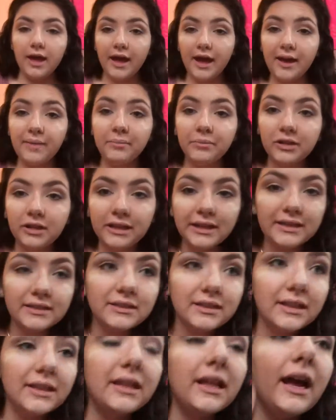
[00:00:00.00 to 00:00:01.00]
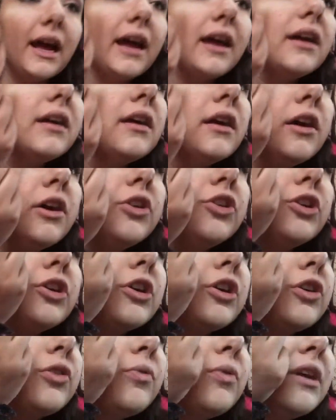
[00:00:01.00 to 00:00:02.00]
and placing that. You're
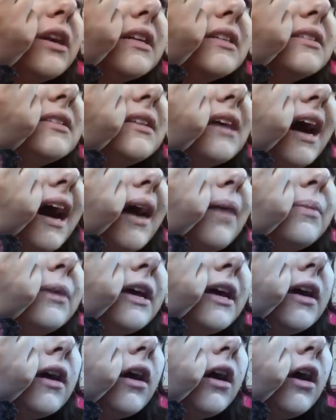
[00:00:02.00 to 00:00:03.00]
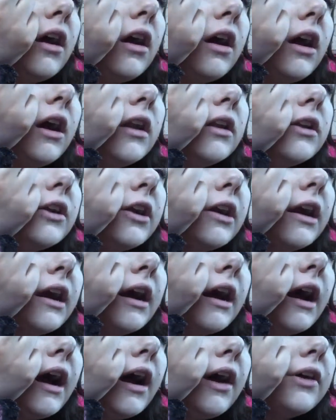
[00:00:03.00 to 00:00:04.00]
going to want to dab it on your
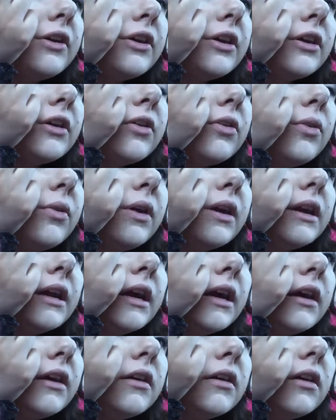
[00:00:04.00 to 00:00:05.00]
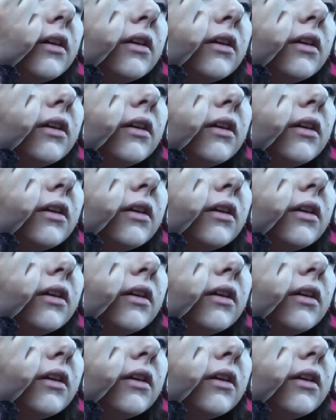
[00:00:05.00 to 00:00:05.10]
outer corner,